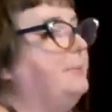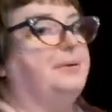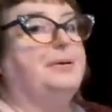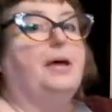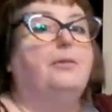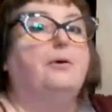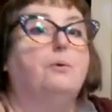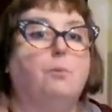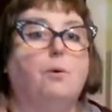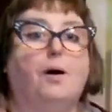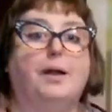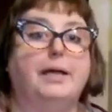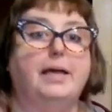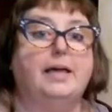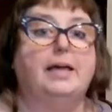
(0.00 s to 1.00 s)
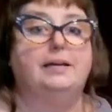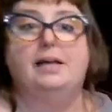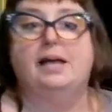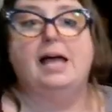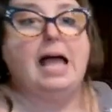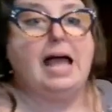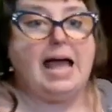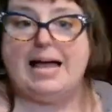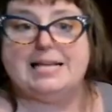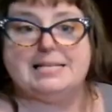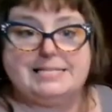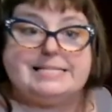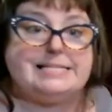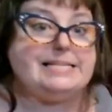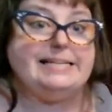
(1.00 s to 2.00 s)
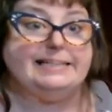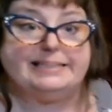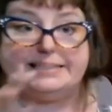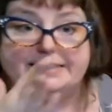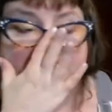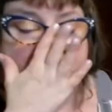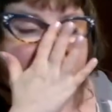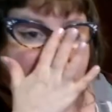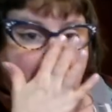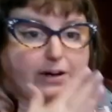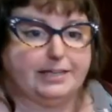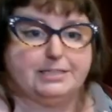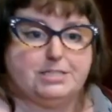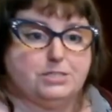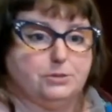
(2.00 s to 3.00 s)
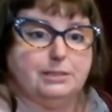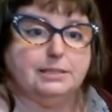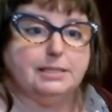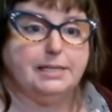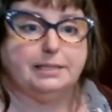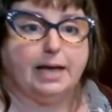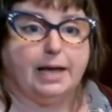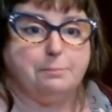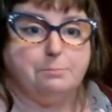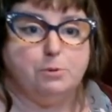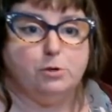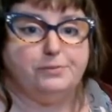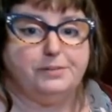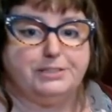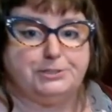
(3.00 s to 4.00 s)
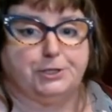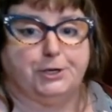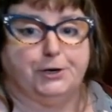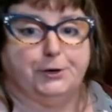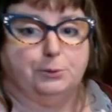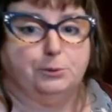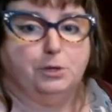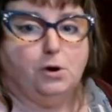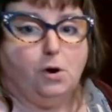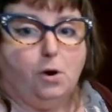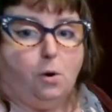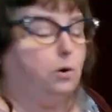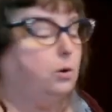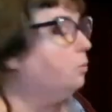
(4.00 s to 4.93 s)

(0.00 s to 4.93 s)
another one in as needed. I could do a late night movie show or